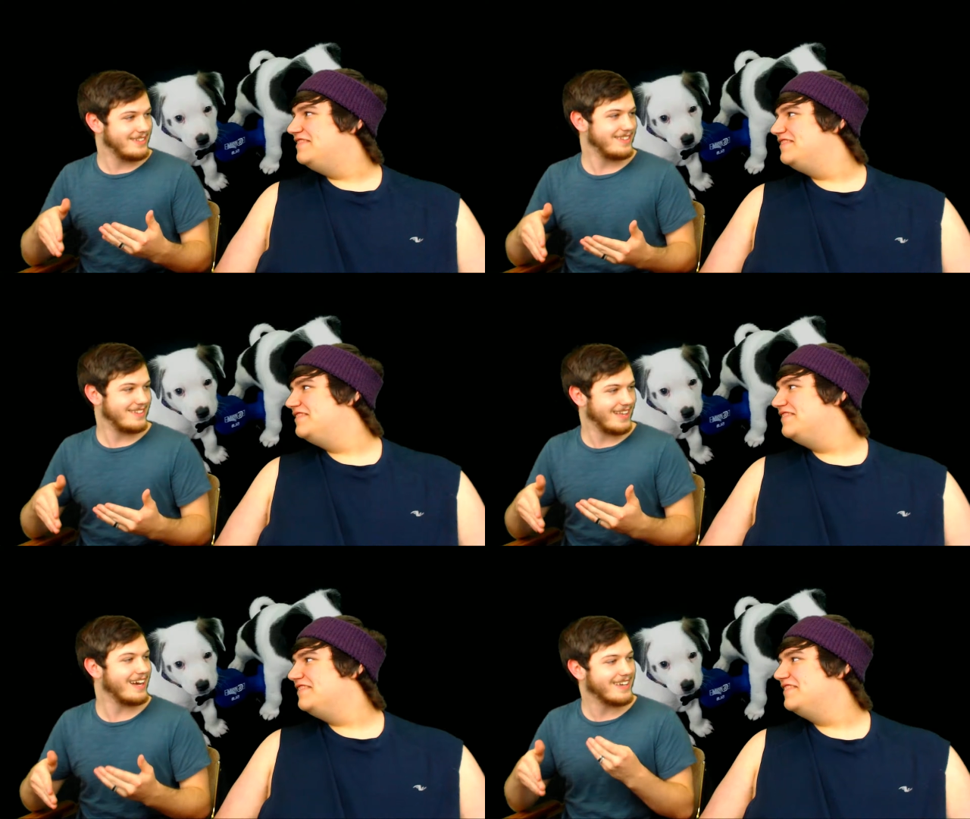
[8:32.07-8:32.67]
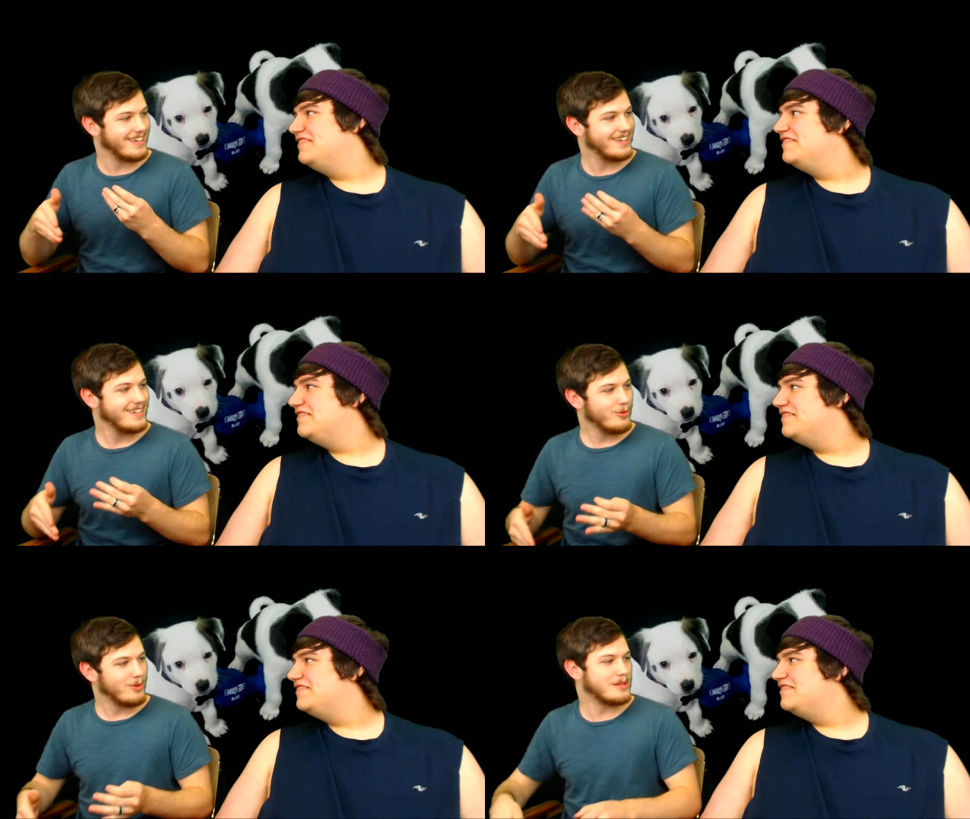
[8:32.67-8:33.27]
Speaker 1: like
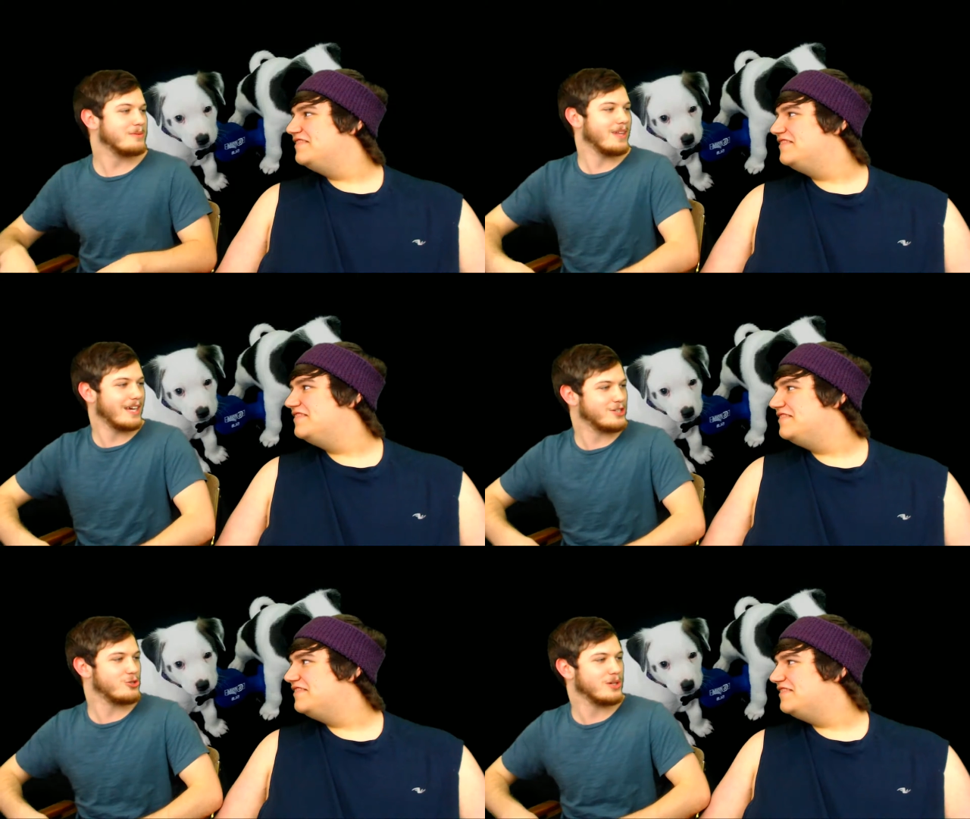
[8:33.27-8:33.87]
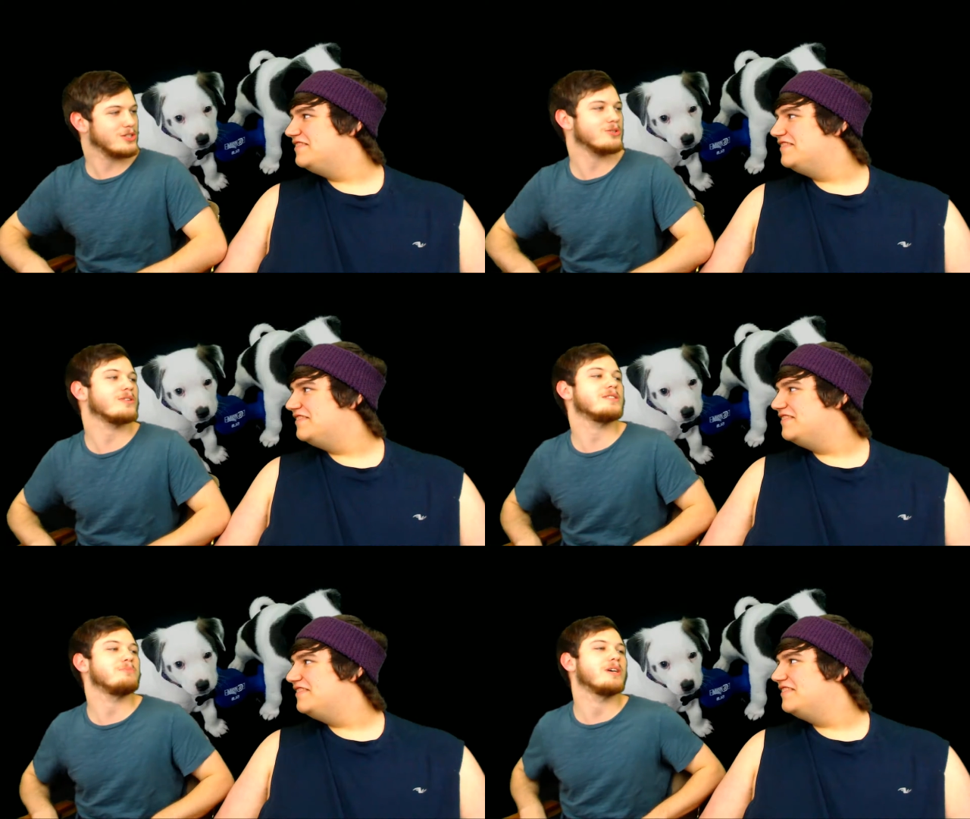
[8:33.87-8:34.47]
with like short shorts
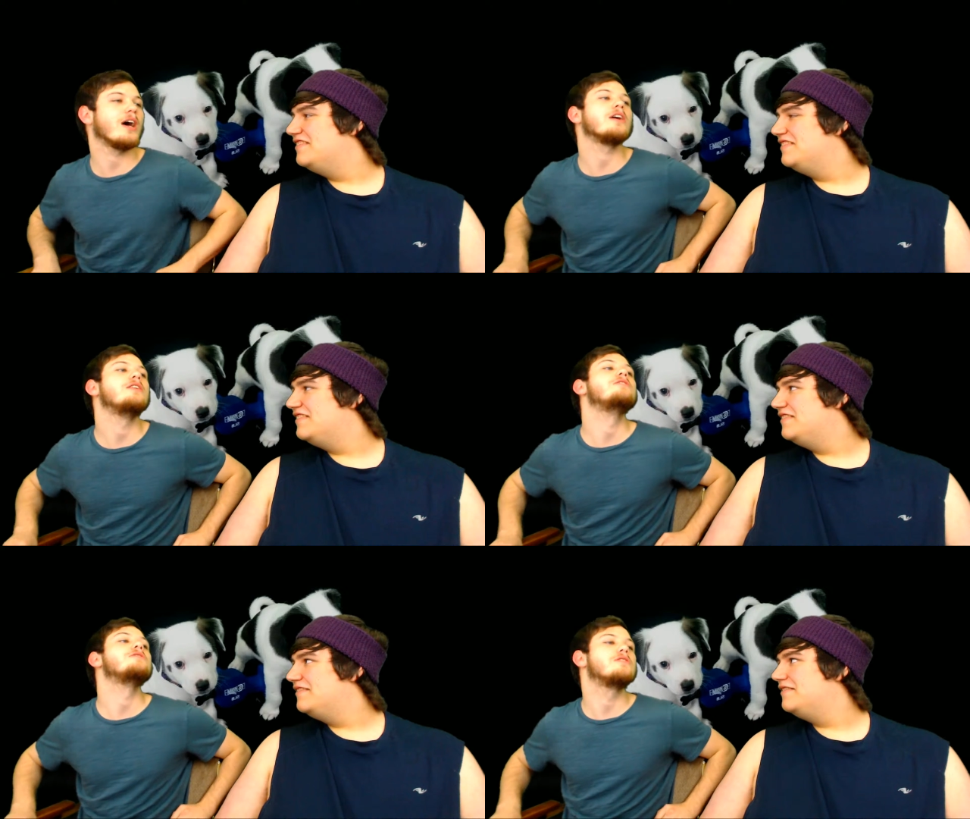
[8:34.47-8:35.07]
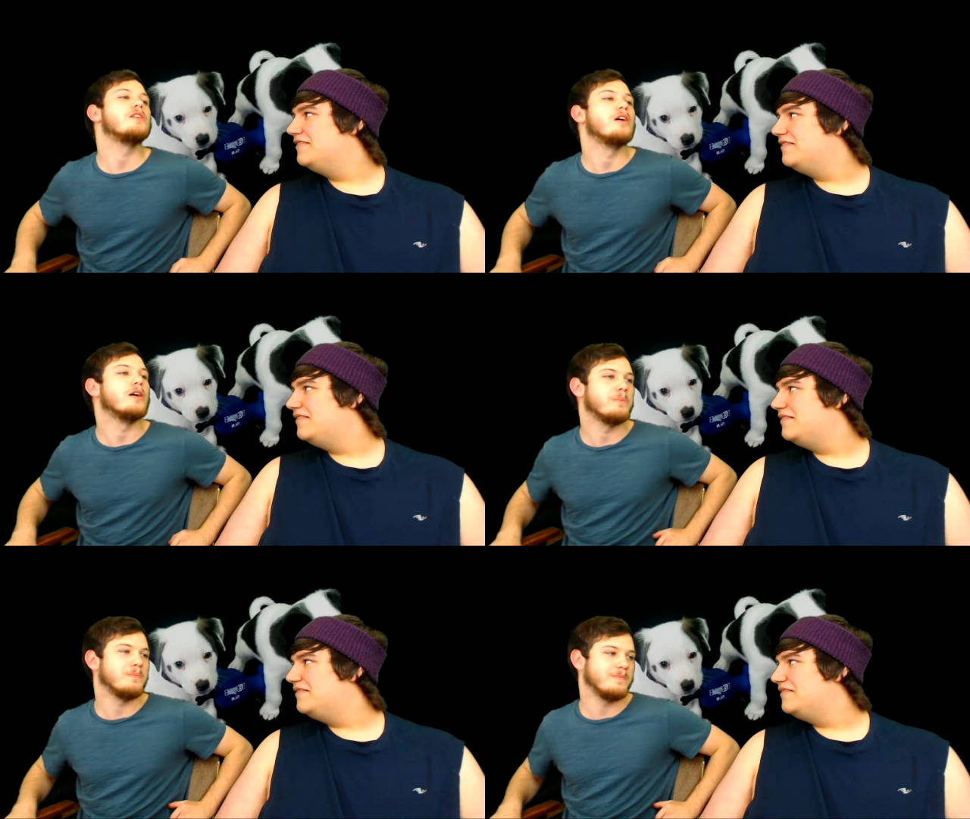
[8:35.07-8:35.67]
and be like,
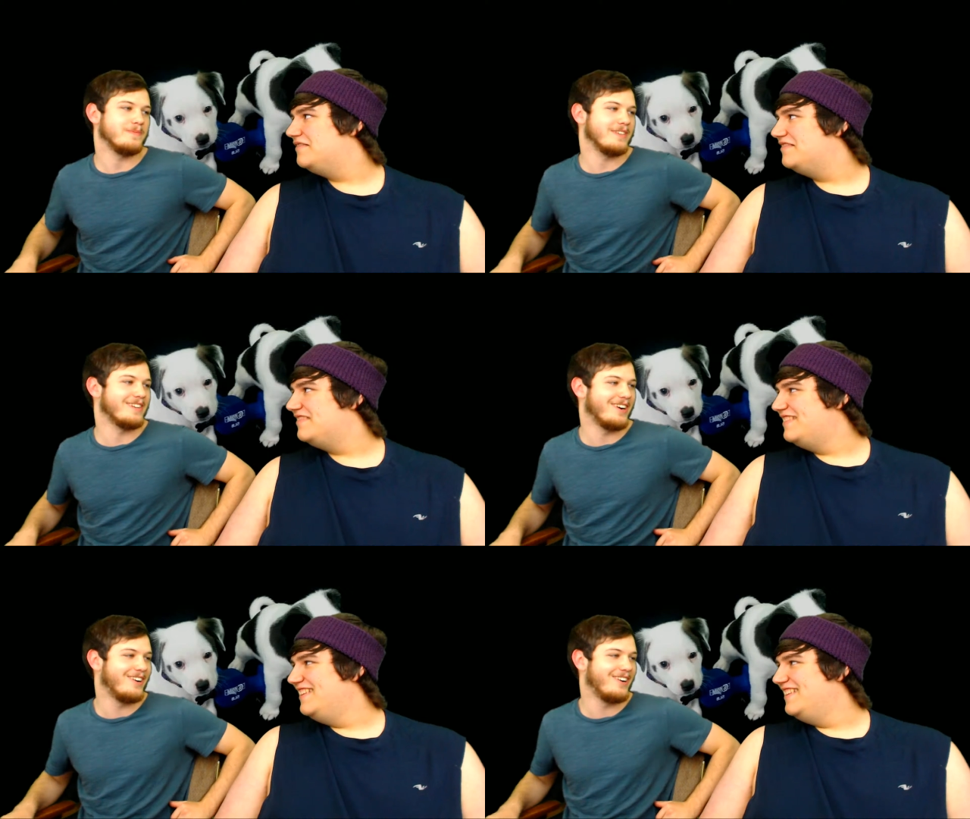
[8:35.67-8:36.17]
you know,